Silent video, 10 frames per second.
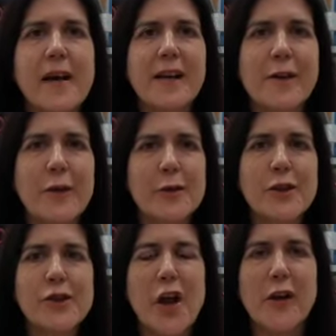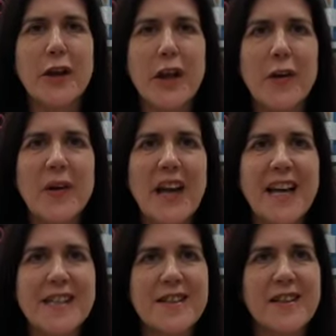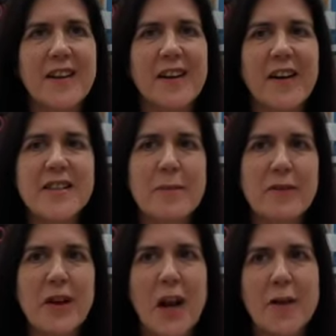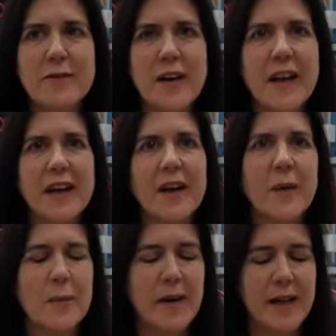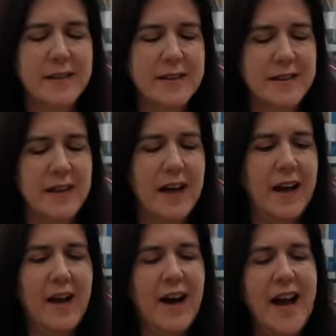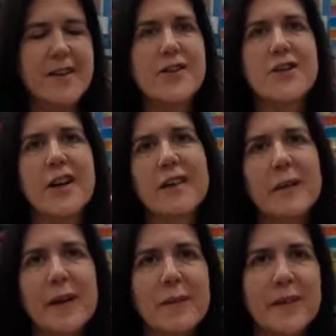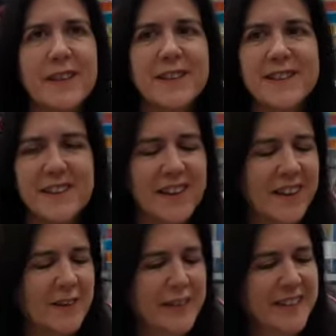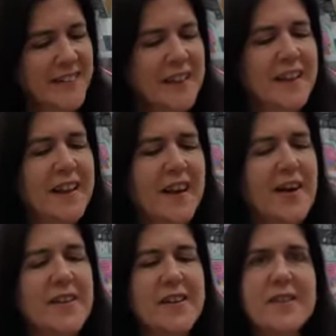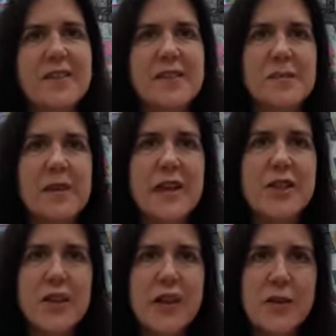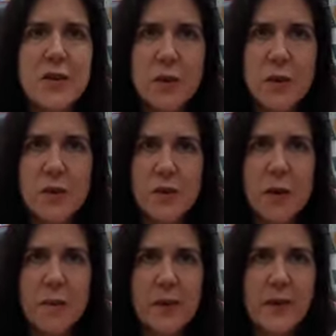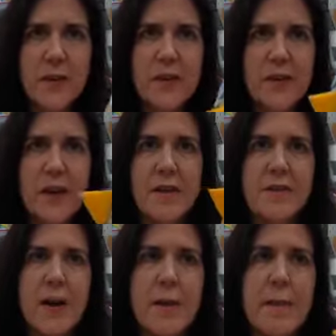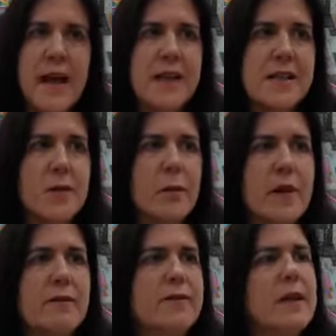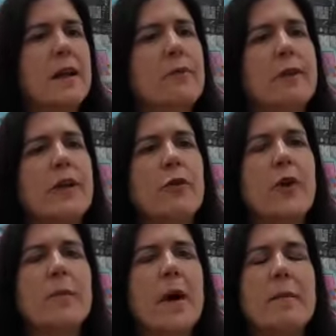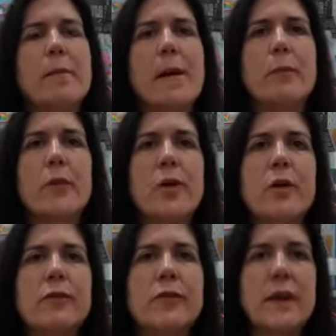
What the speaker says: make I've got to show you isn't an item of clothing, but I had to show you it because I love it. This is my chicken doorstop that I made with a lovely group I'm a member of,